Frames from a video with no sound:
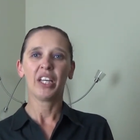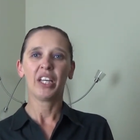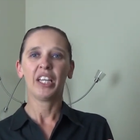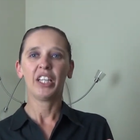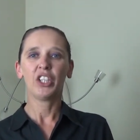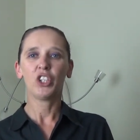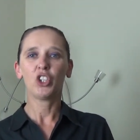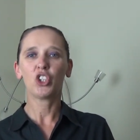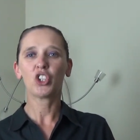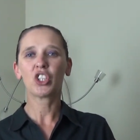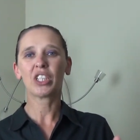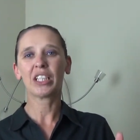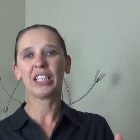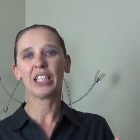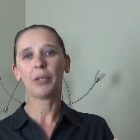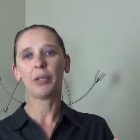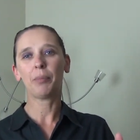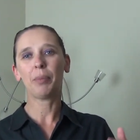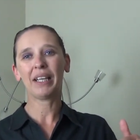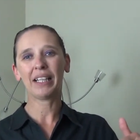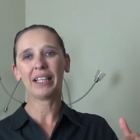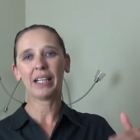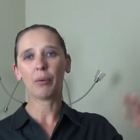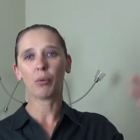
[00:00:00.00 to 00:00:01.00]
usually you
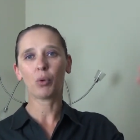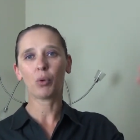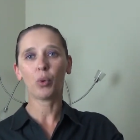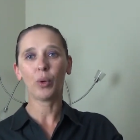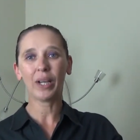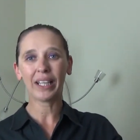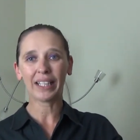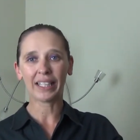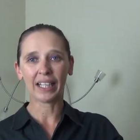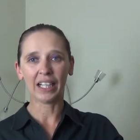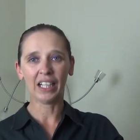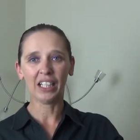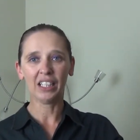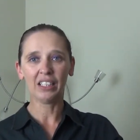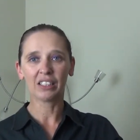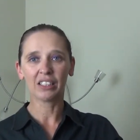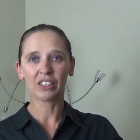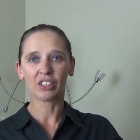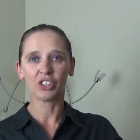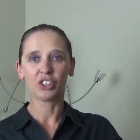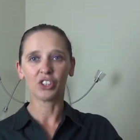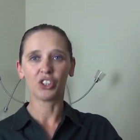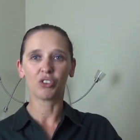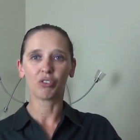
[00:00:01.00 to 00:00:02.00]
pick up quicker
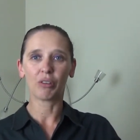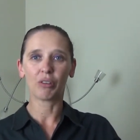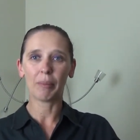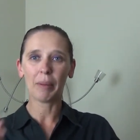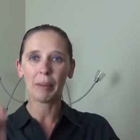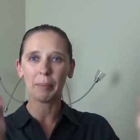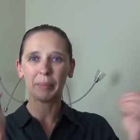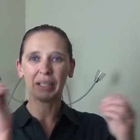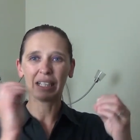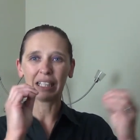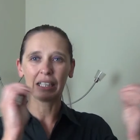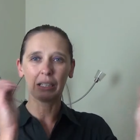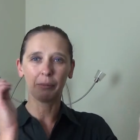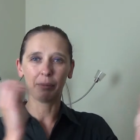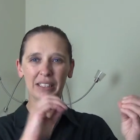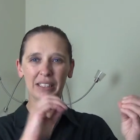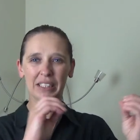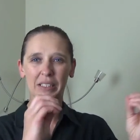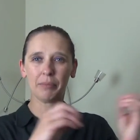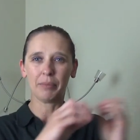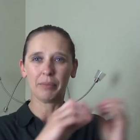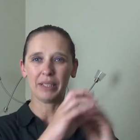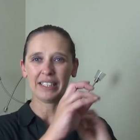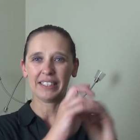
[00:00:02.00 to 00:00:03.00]
because you'll remember little
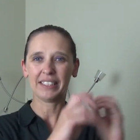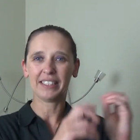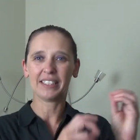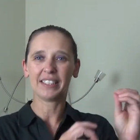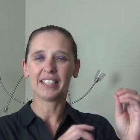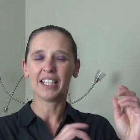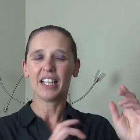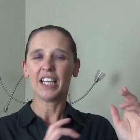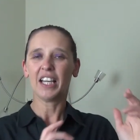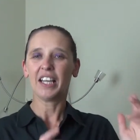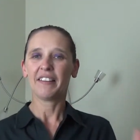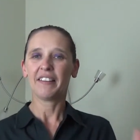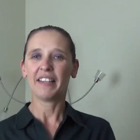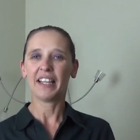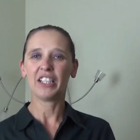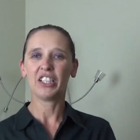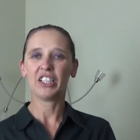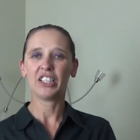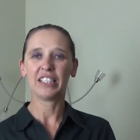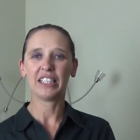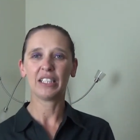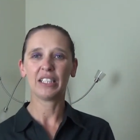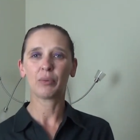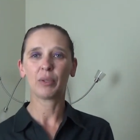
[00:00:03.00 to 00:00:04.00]
bits and pieces than
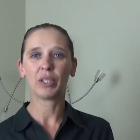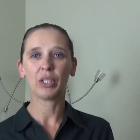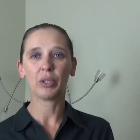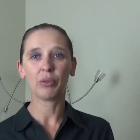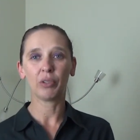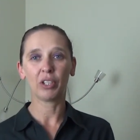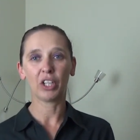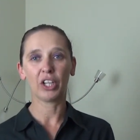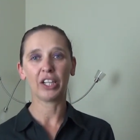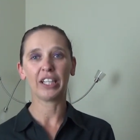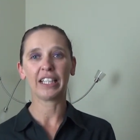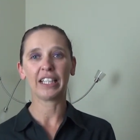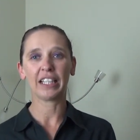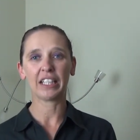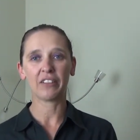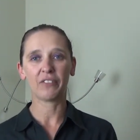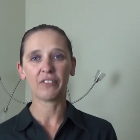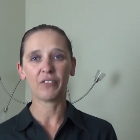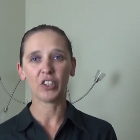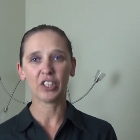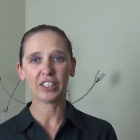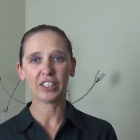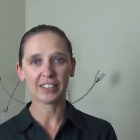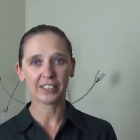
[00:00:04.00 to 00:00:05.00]
you did when you were learning it the
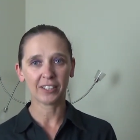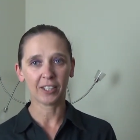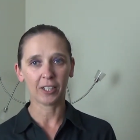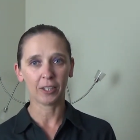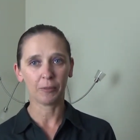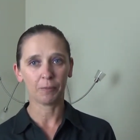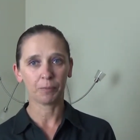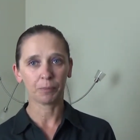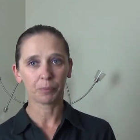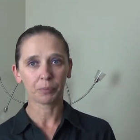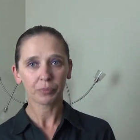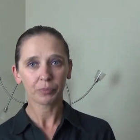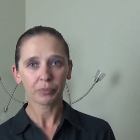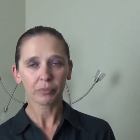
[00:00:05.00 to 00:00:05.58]
first time.